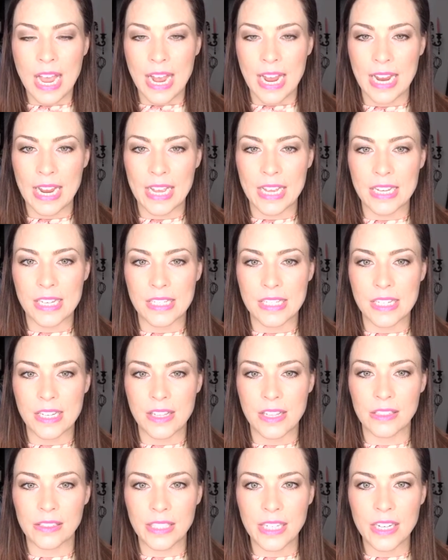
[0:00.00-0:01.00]
And
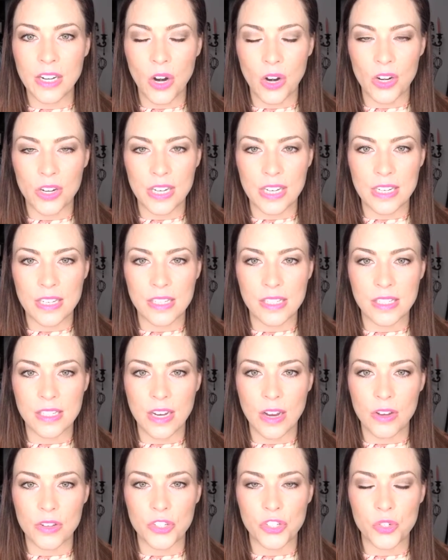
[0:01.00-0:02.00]
the lead artist
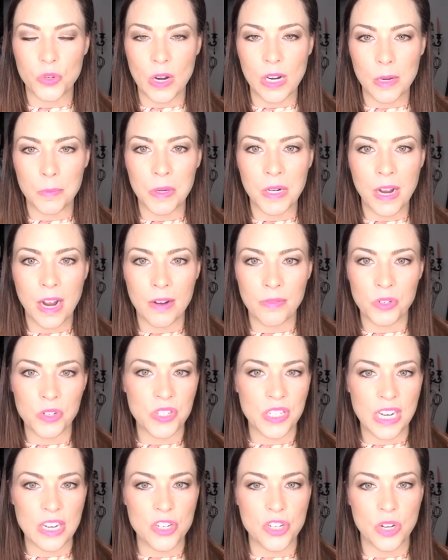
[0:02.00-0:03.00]
struck up a
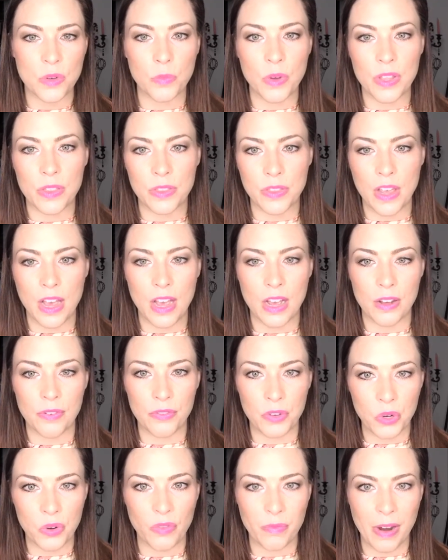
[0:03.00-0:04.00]
conversation with a
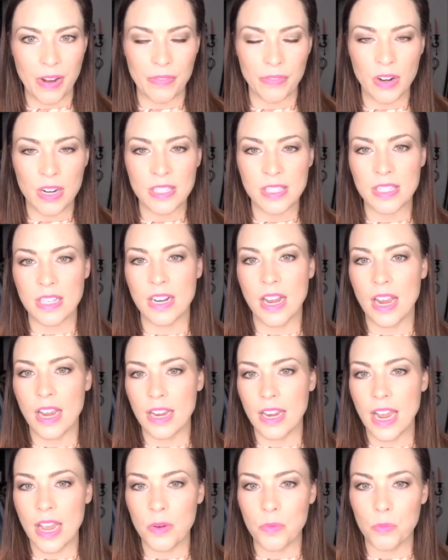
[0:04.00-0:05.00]
few of my friends and
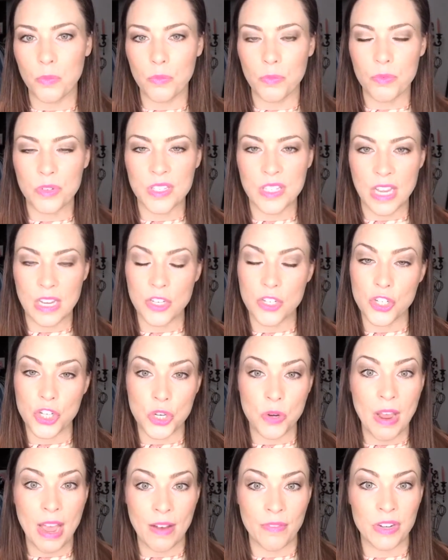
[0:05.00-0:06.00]
I and said, do
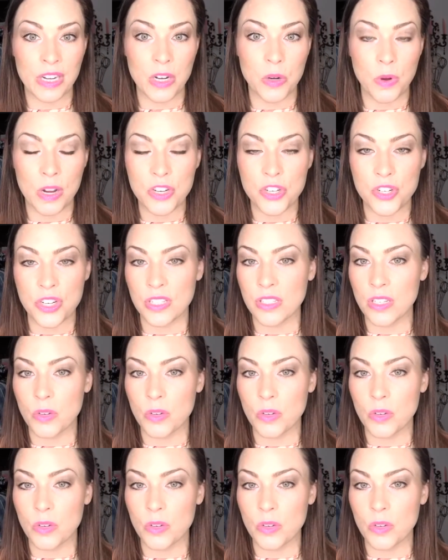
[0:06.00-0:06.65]
you have any questions?